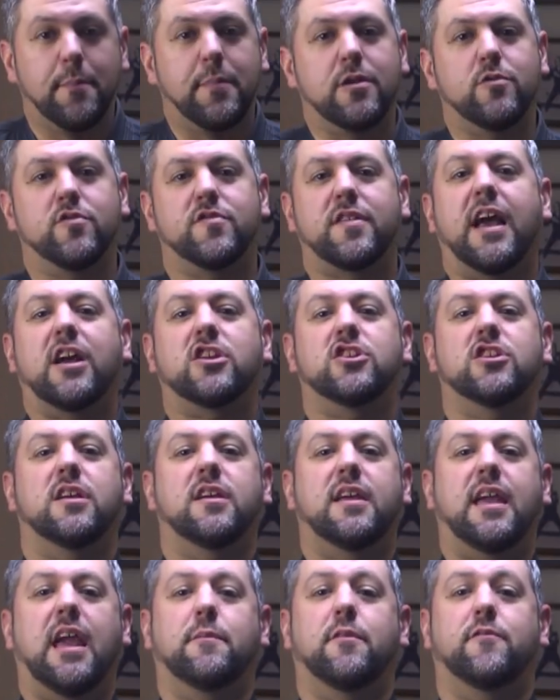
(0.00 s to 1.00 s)
but it was actually a
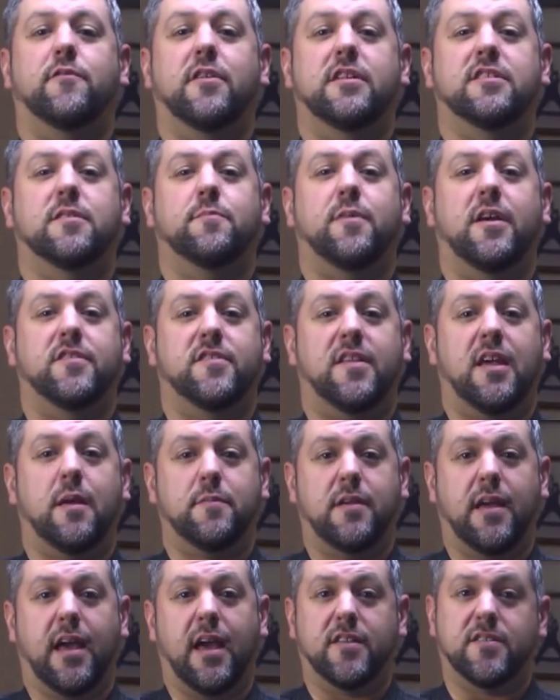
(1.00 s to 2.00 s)
game invented by Sam
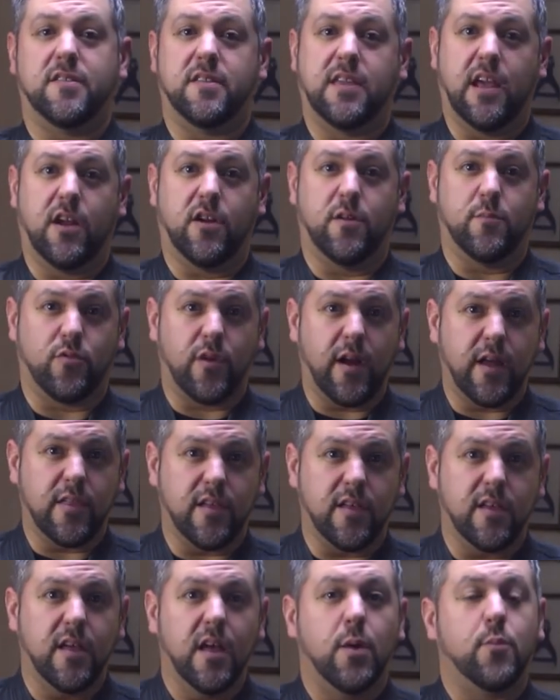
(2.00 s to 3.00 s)
Cass and Karen
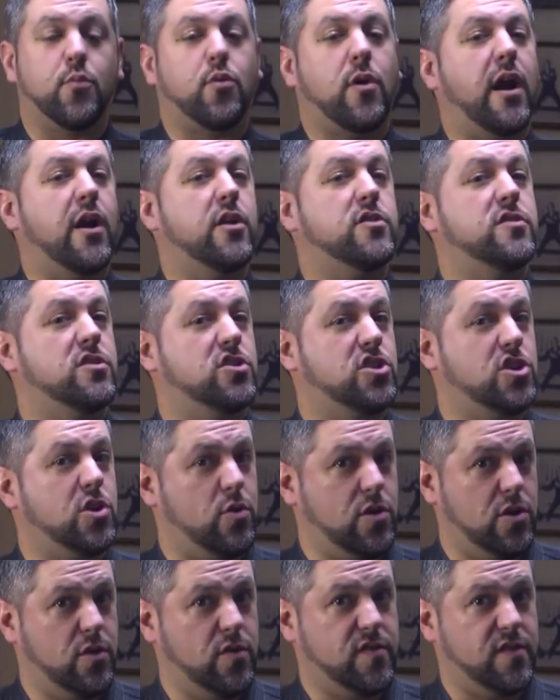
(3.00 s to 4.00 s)
Brila prior to the show
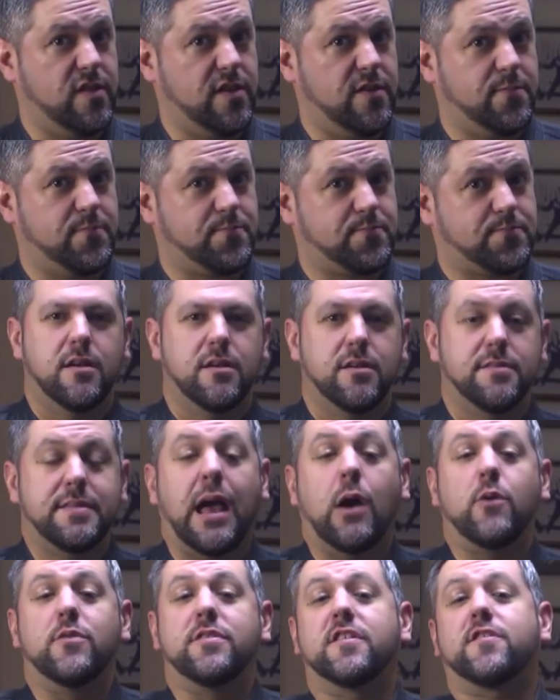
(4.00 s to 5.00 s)
using it.
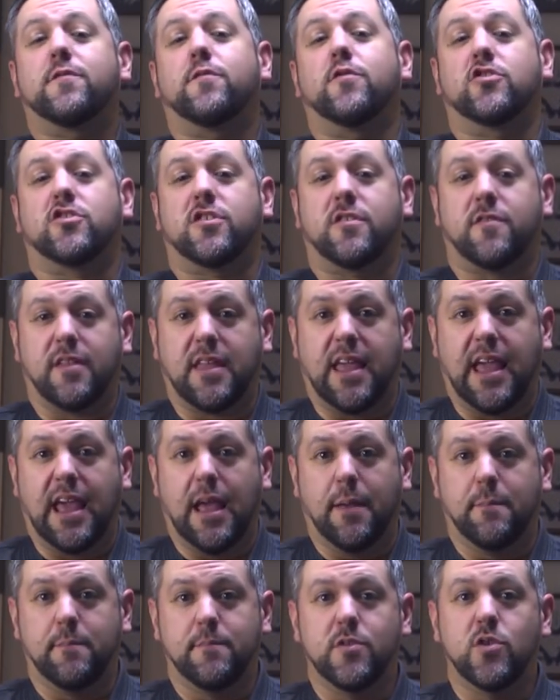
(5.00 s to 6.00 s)
Now, in this version of the
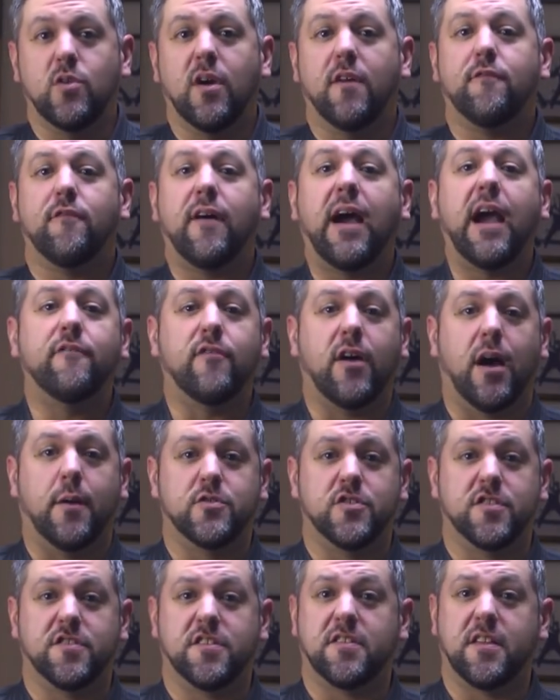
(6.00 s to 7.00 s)
game, you have 5
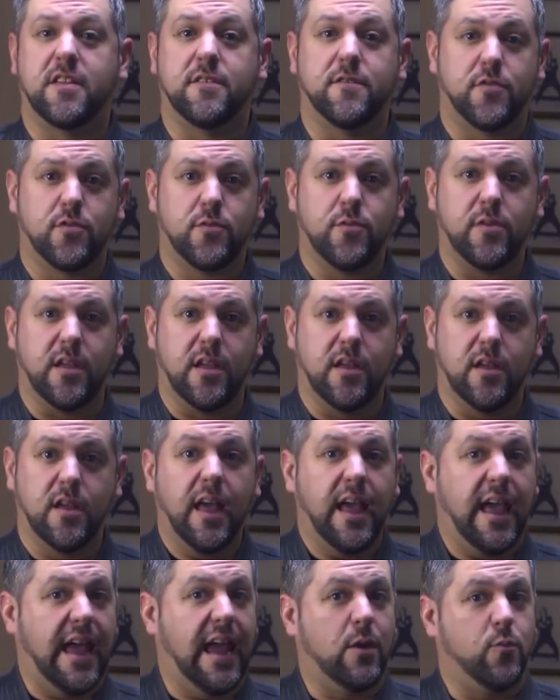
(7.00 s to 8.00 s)
options instead of 3,
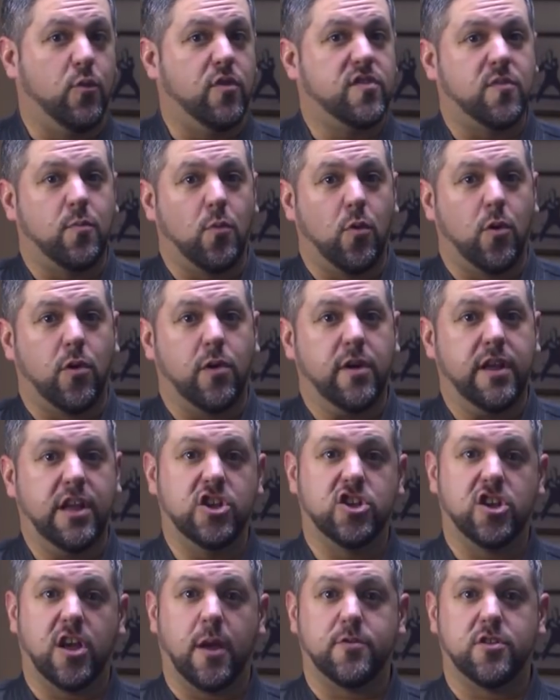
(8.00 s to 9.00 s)
and once more,
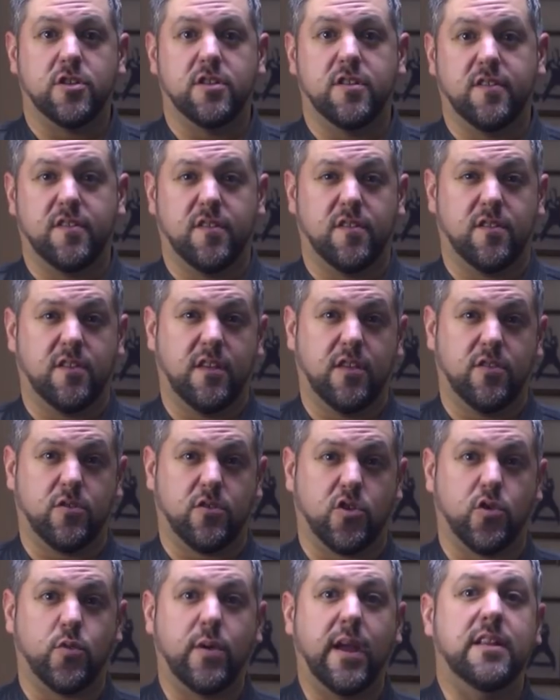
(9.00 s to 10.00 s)
each option is either
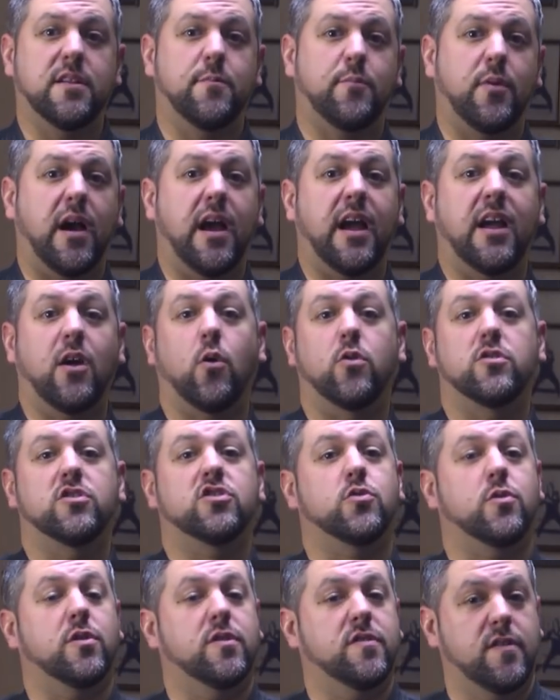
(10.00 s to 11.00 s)
created by or
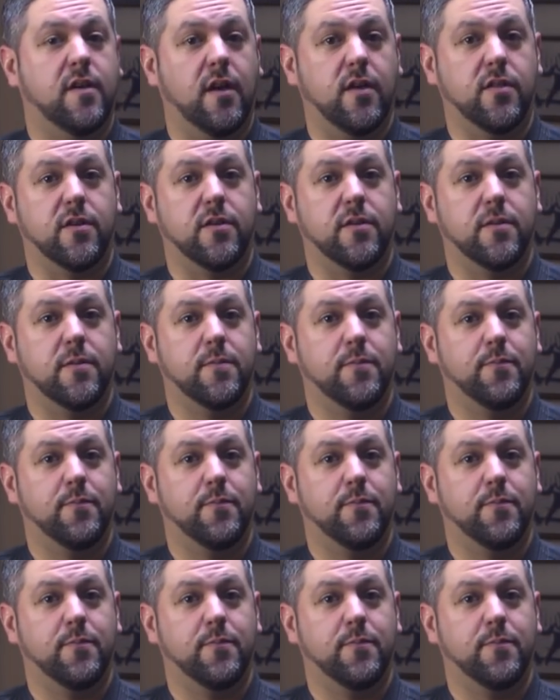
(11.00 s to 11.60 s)
destroys the other.